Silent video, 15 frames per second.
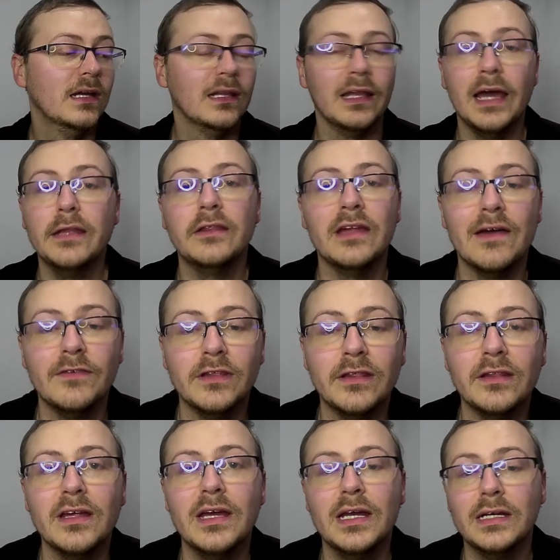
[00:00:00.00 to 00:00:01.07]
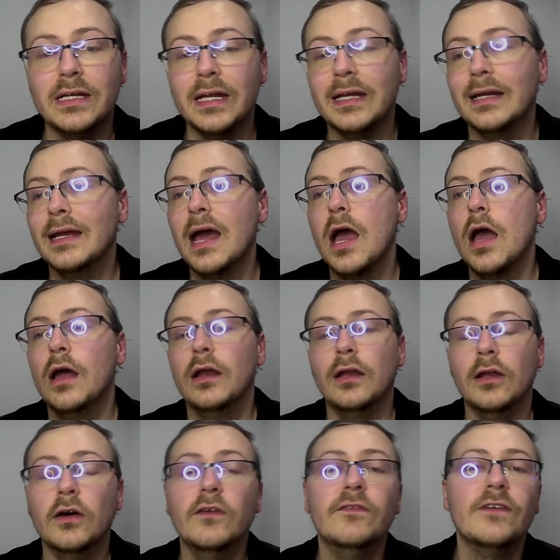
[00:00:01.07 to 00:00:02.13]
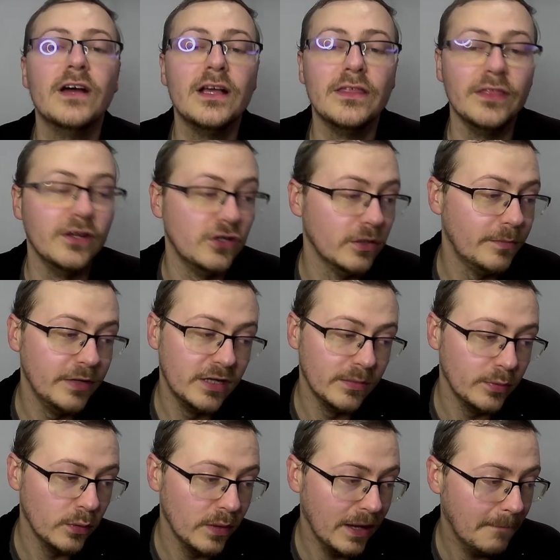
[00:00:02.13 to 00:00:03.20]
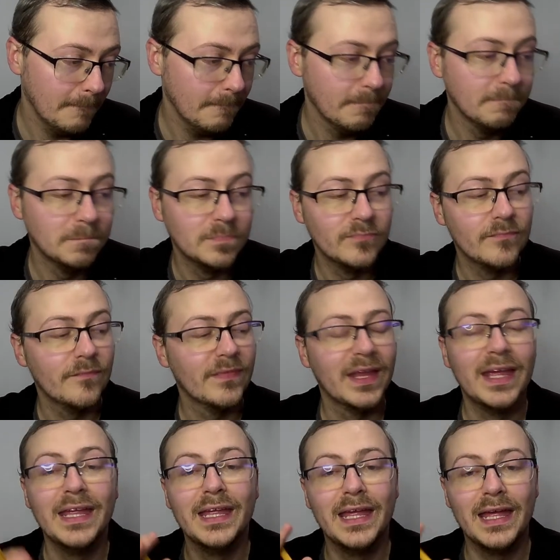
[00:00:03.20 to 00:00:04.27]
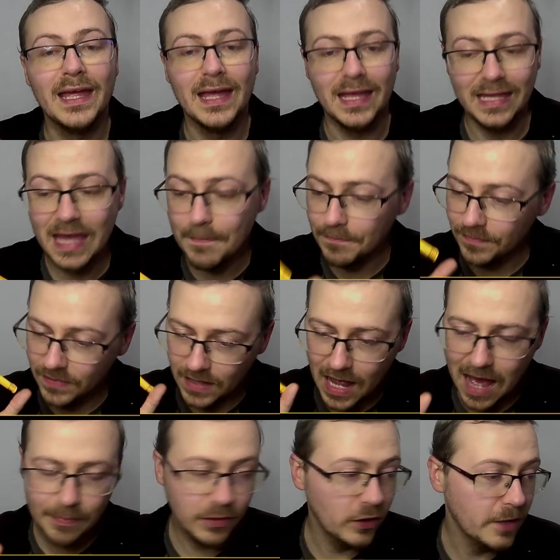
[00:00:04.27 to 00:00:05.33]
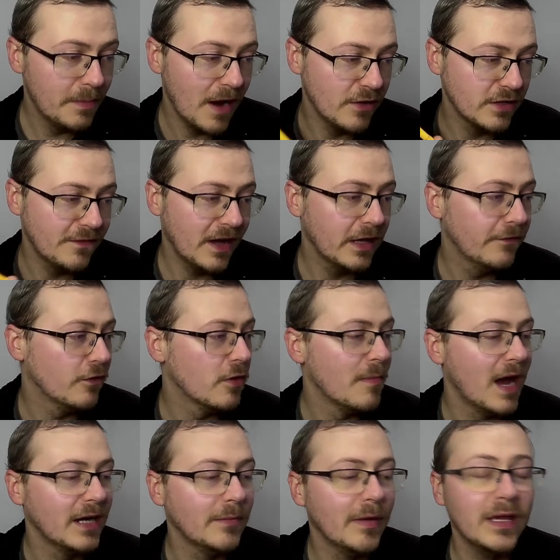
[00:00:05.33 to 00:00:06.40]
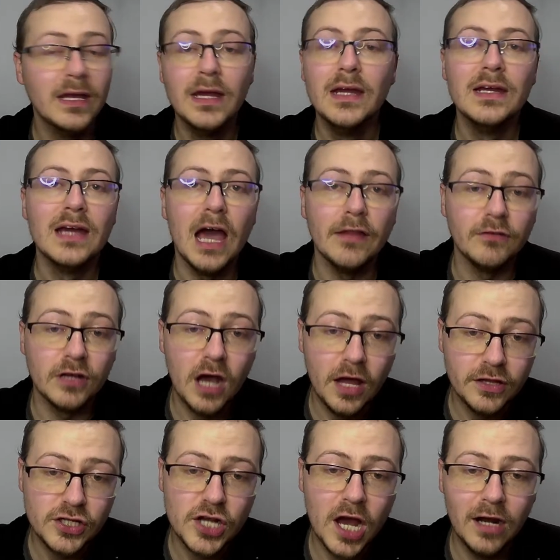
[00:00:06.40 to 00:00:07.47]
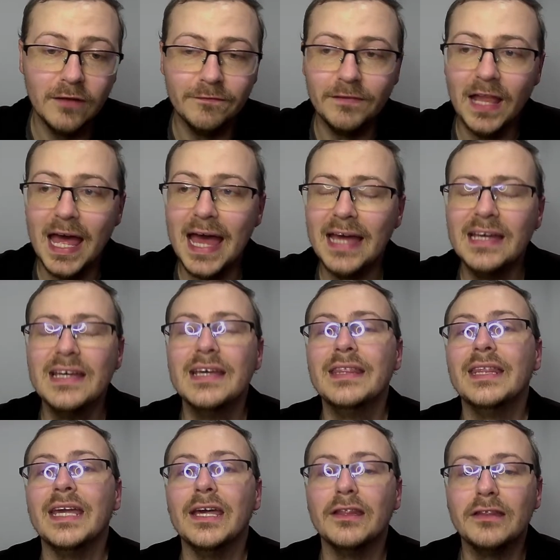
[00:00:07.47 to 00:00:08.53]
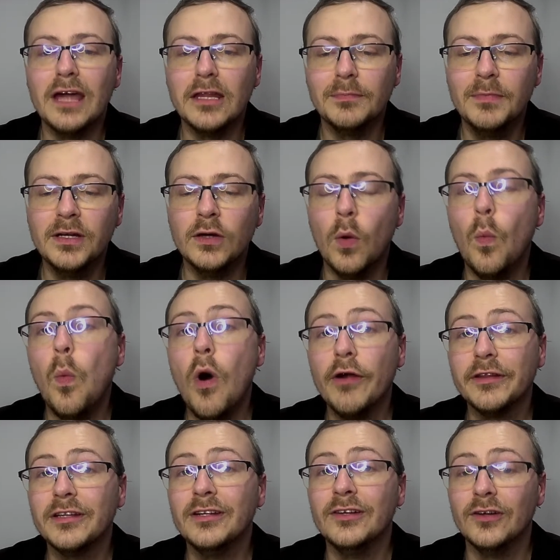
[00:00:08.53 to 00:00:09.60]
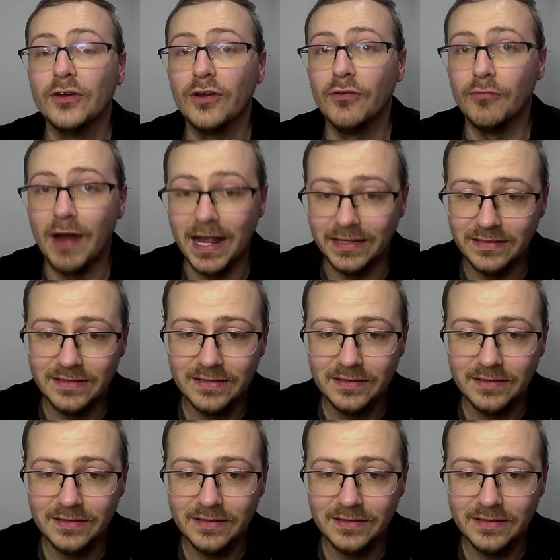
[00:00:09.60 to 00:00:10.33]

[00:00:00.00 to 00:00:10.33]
Lacey Evans didn't love the WWE. Yep, absolutely, Parrish, thank you for reminding me. As regards Charlotte Flair, the assessment wasn't great.